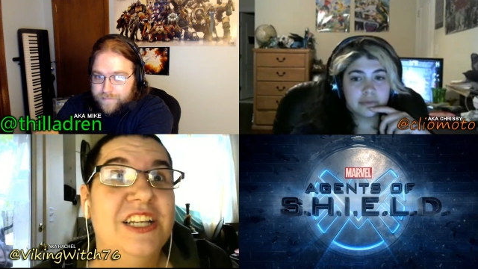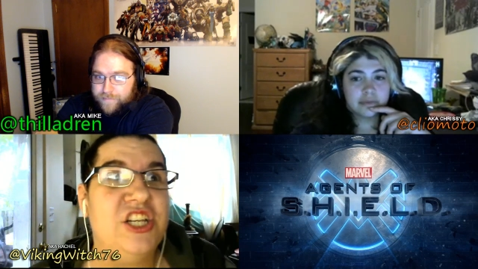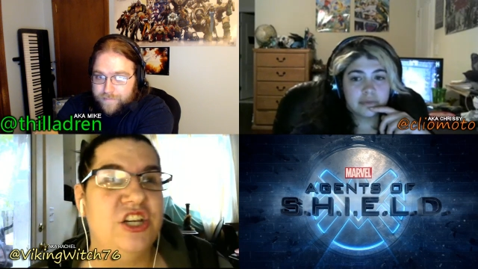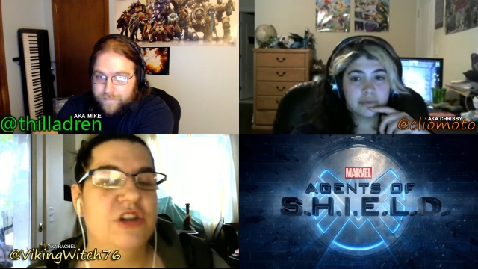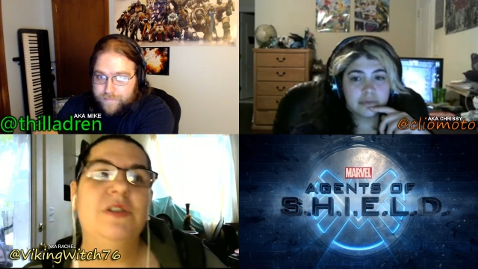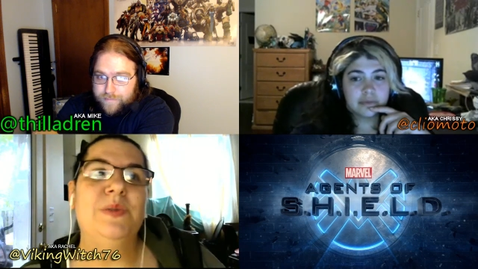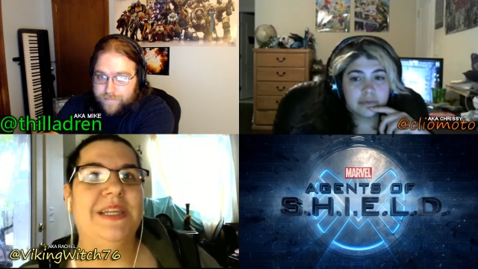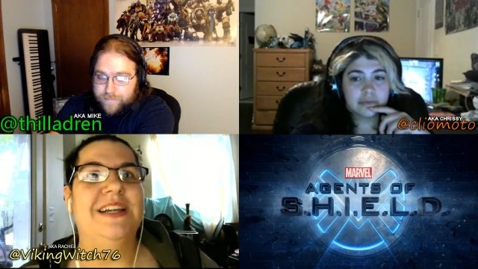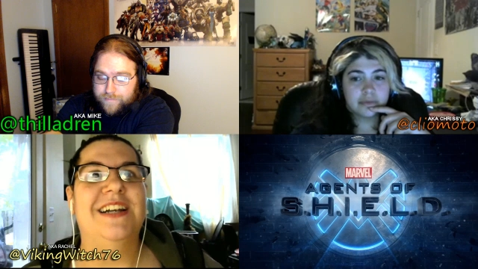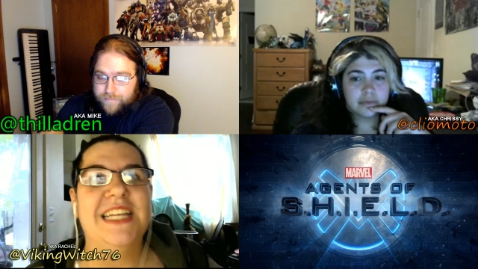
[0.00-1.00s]
Speaker 1: She knows
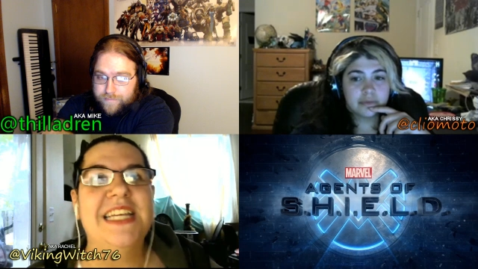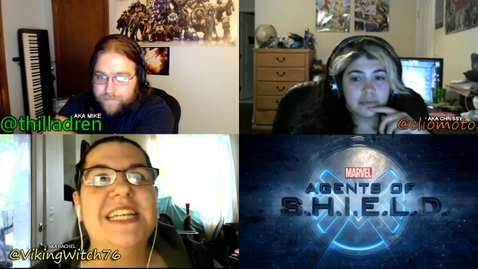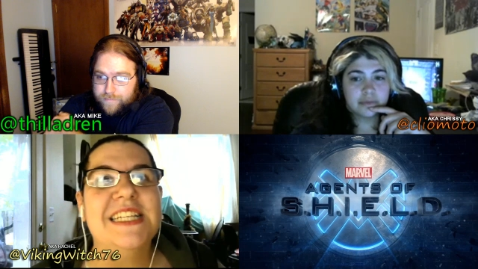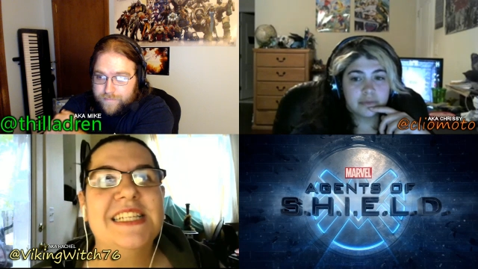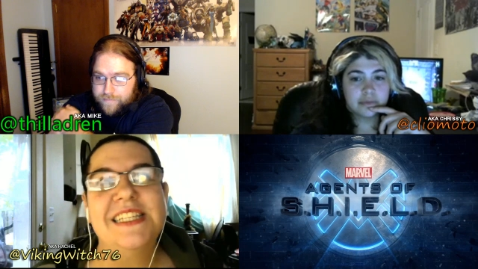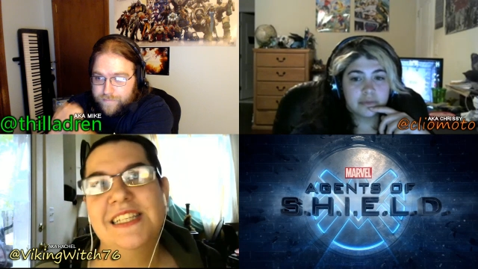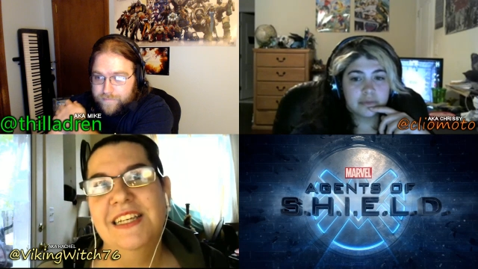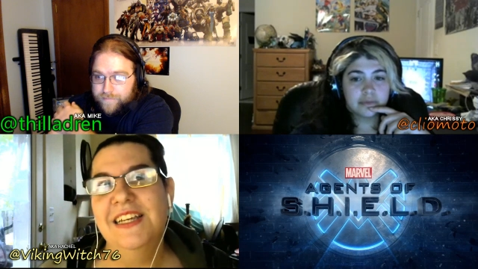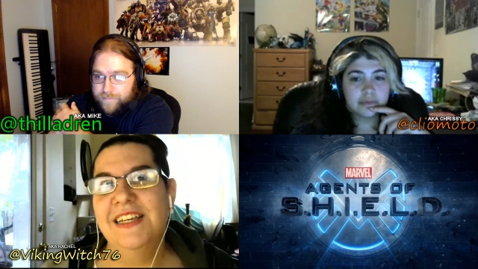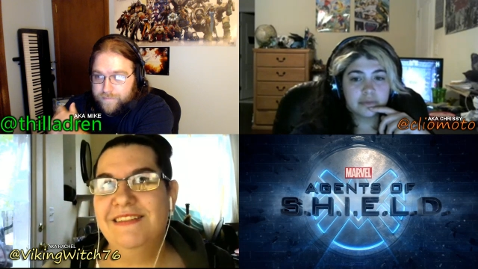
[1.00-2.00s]
where it is
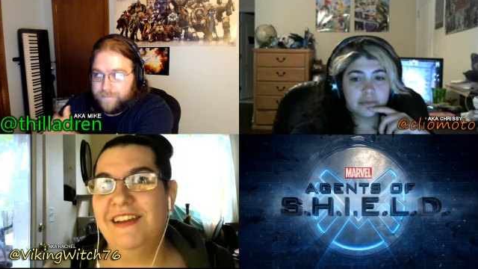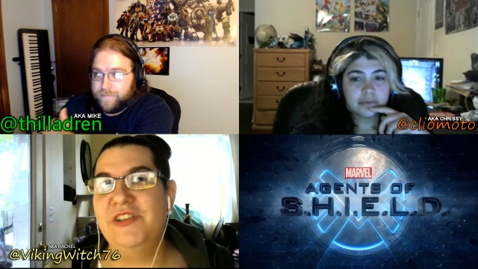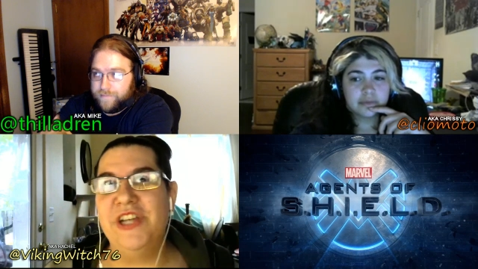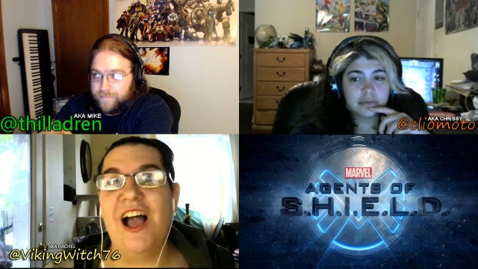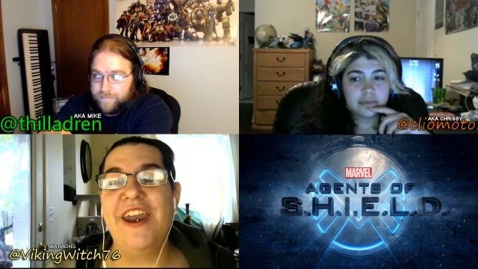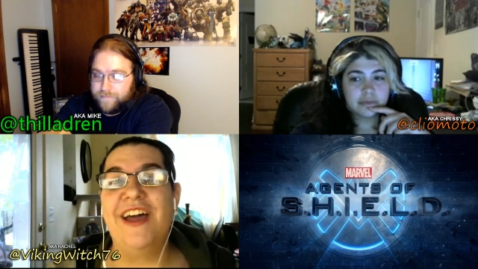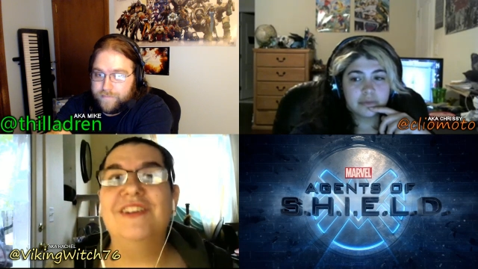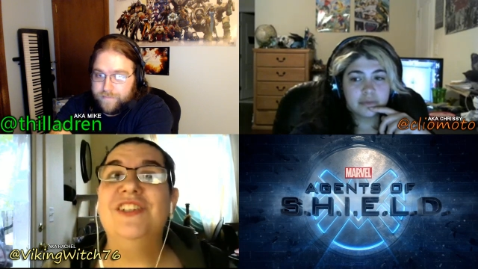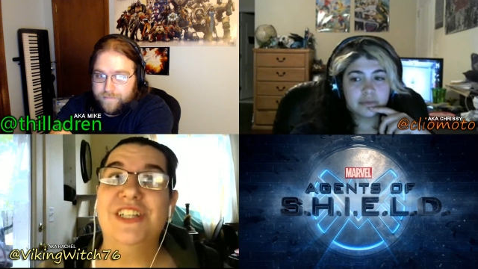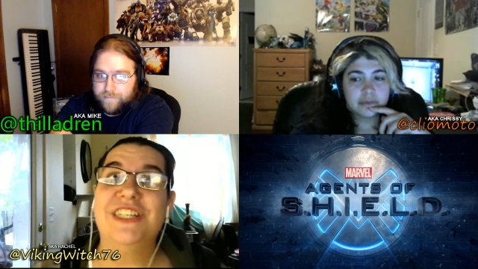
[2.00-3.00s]
now, if she got
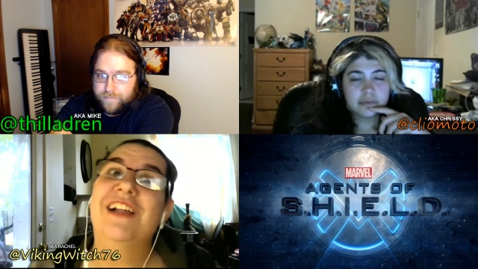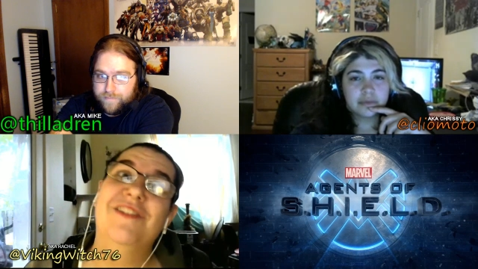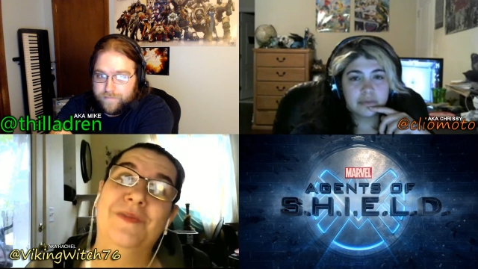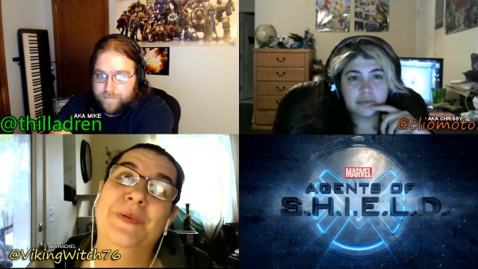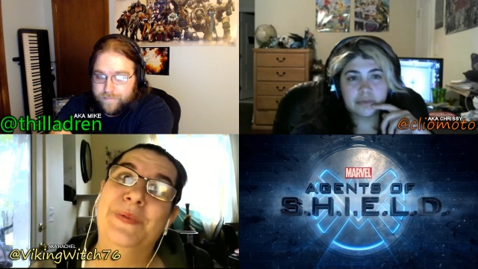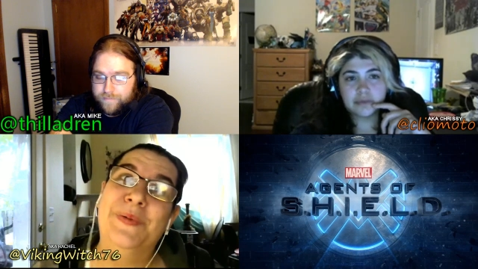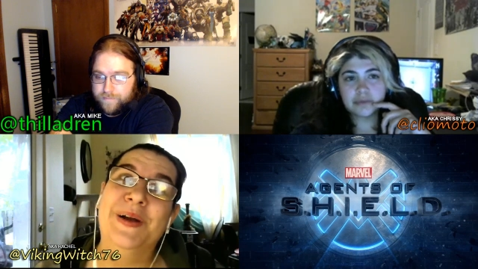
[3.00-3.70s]
out, she could tell everyone